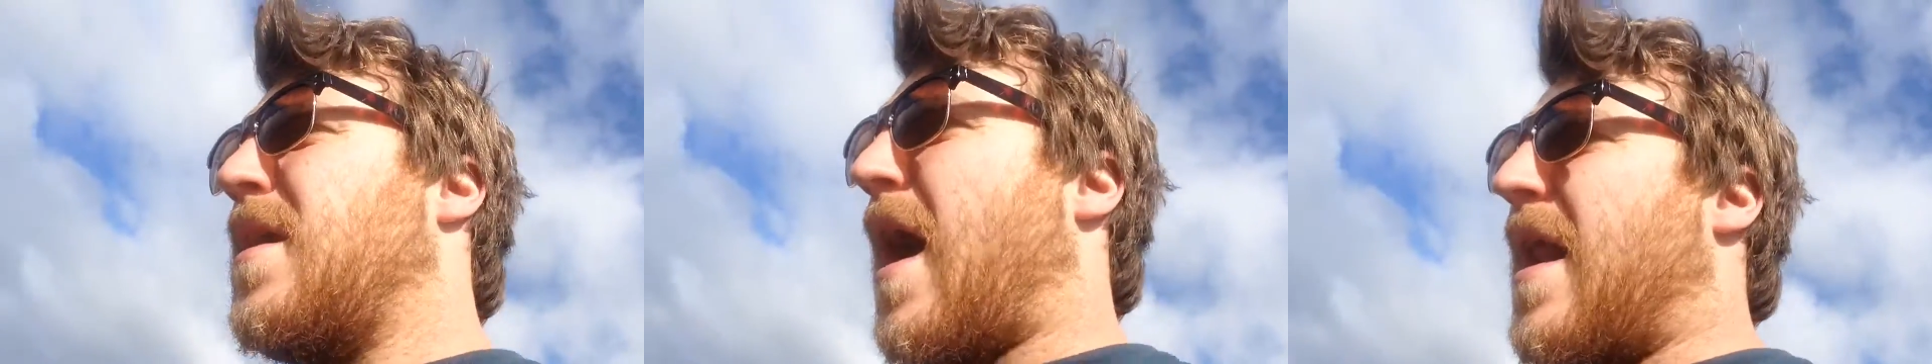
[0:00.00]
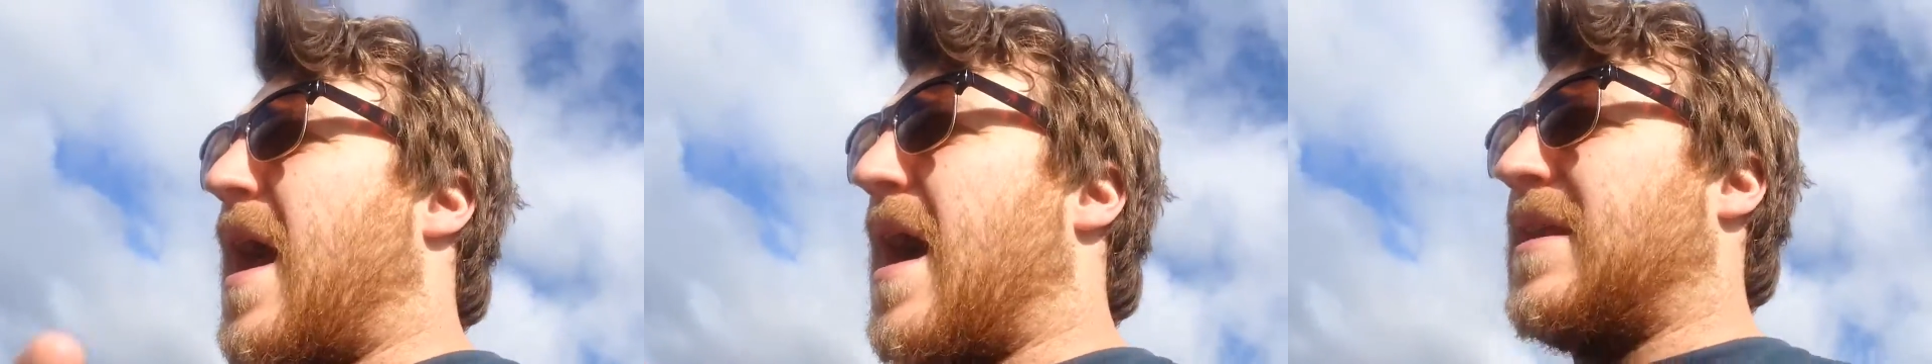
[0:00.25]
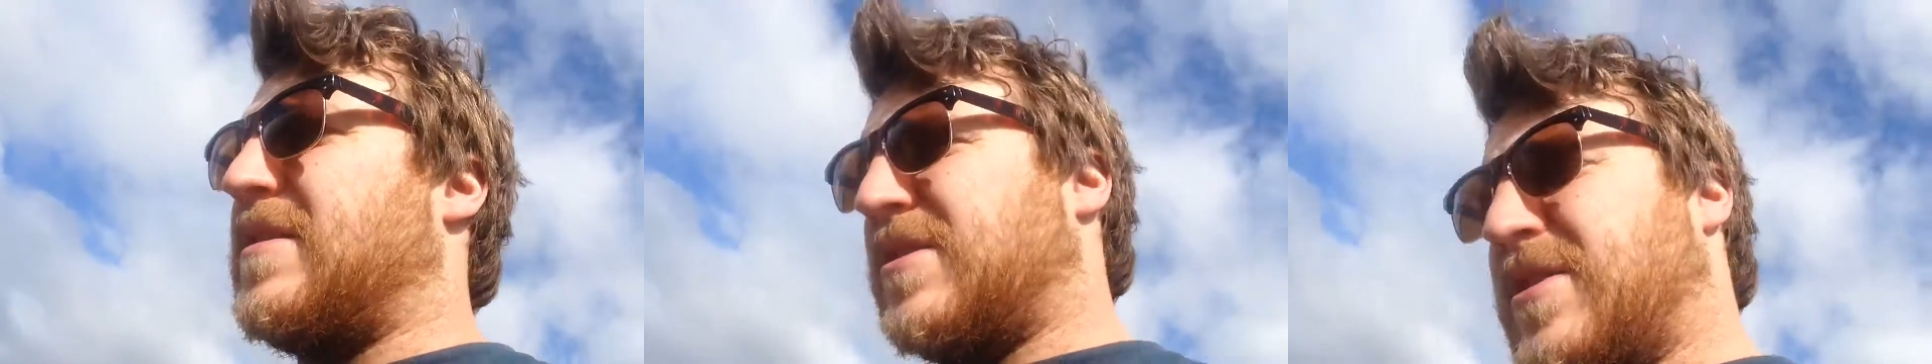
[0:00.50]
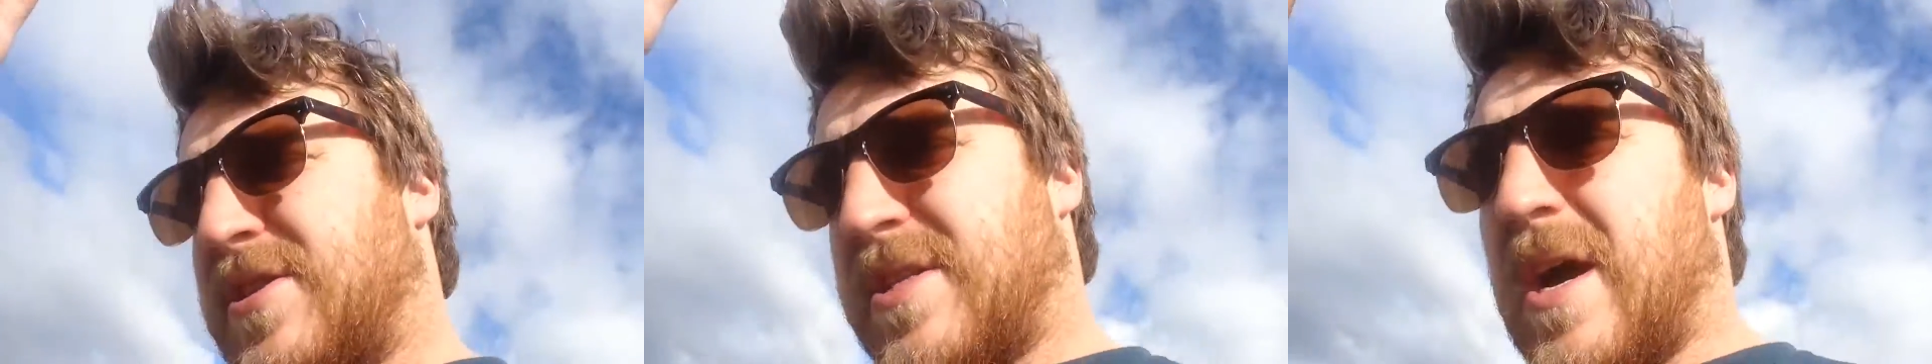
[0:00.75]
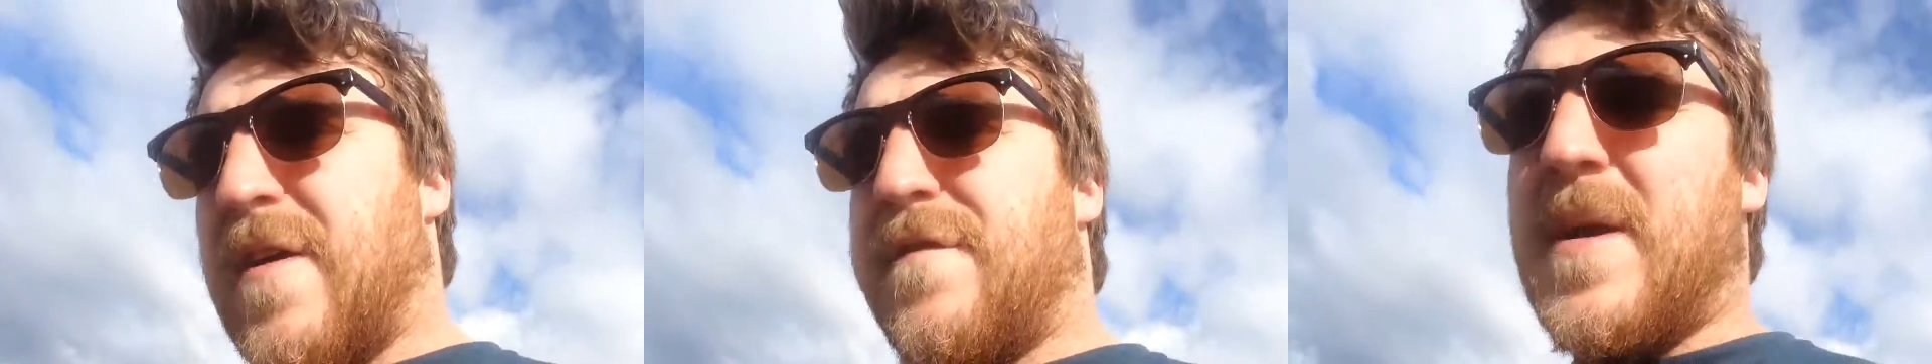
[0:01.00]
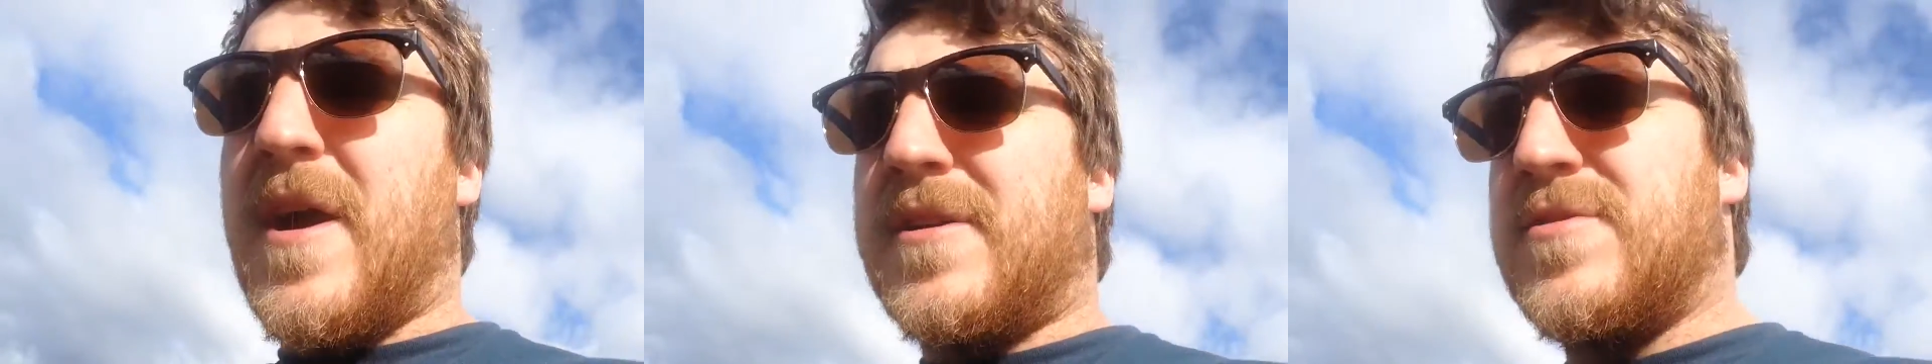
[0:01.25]
and it had scuff
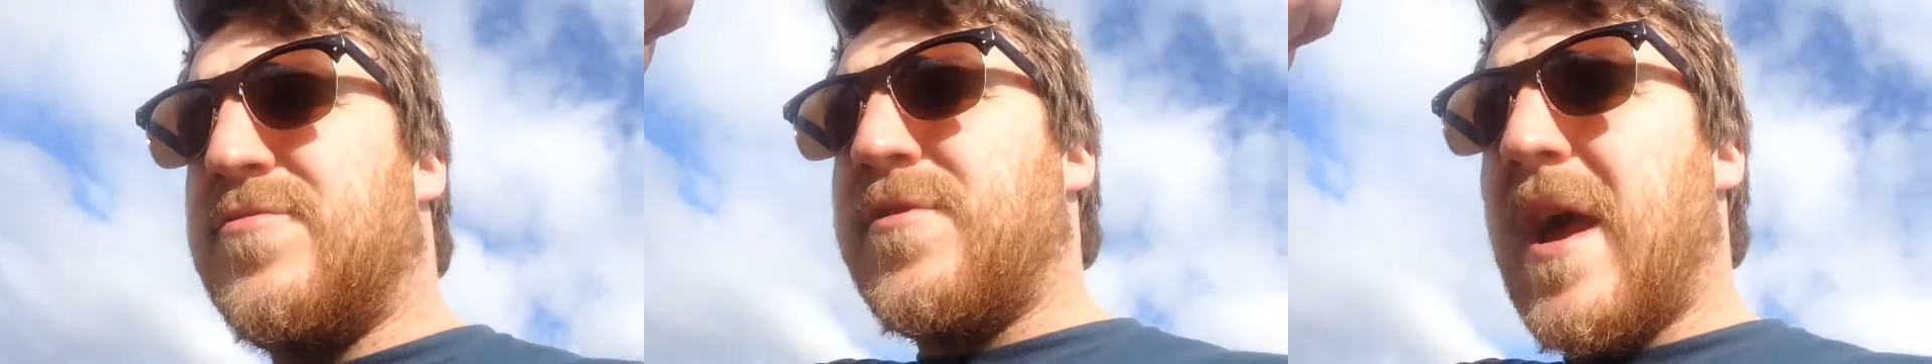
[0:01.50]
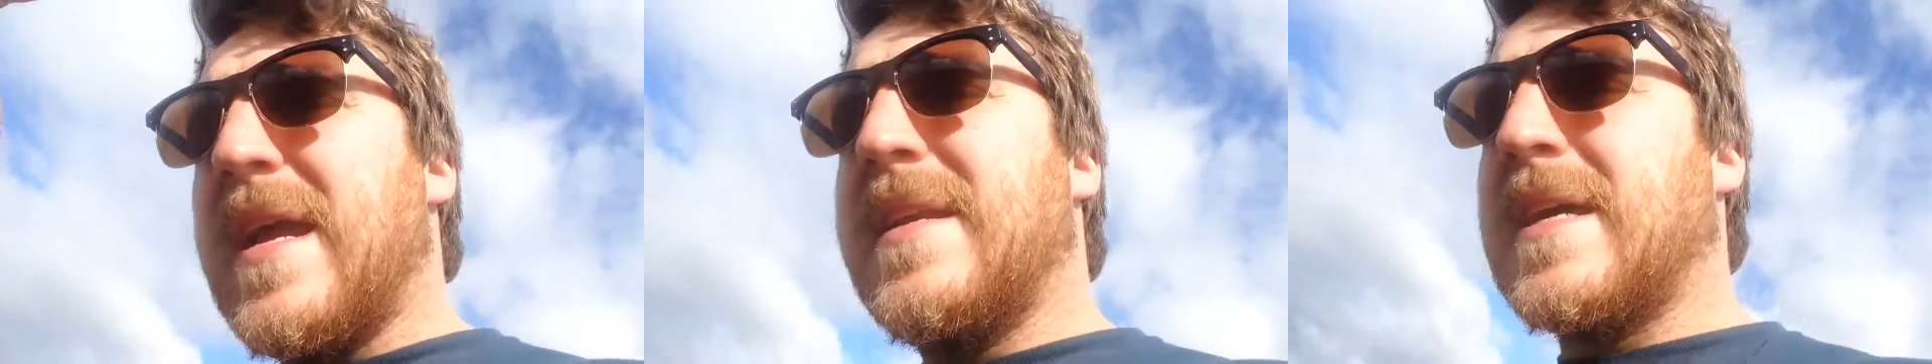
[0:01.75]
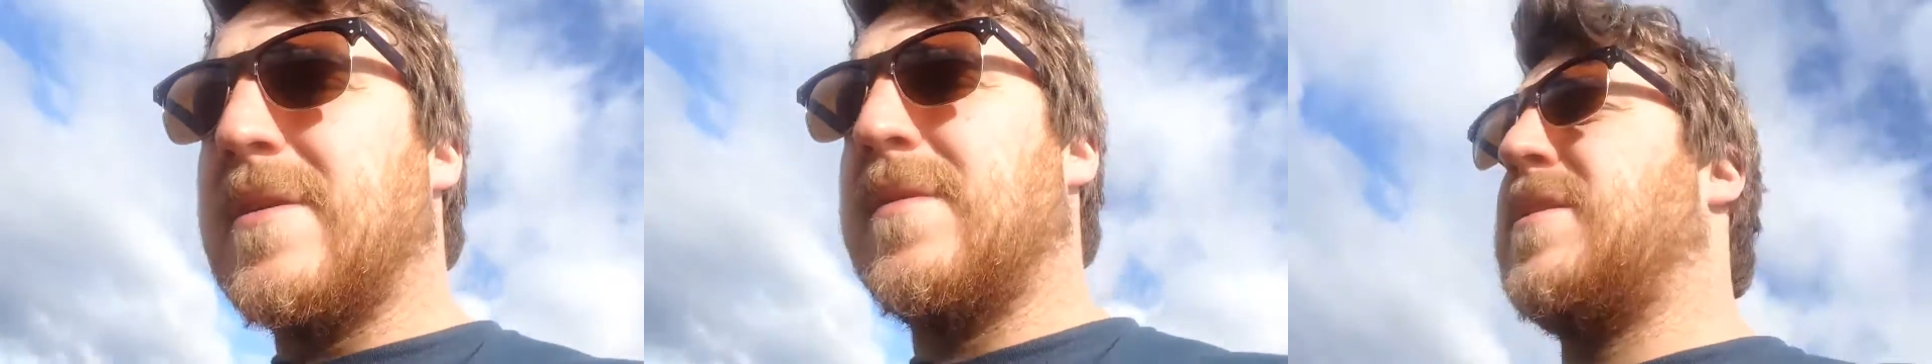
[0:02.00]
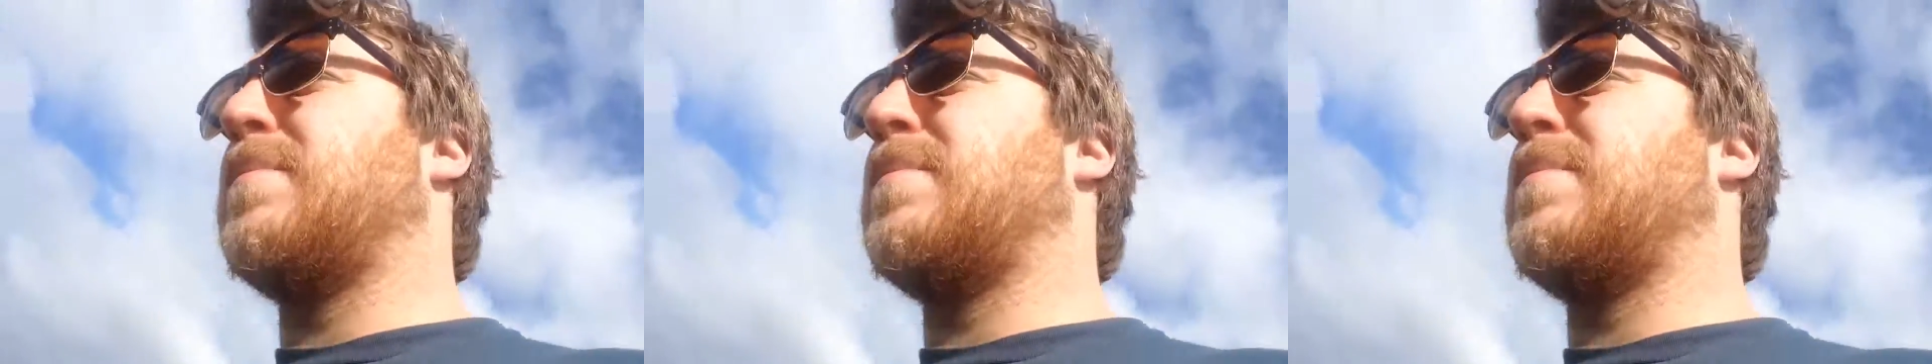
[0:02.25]
marks right down the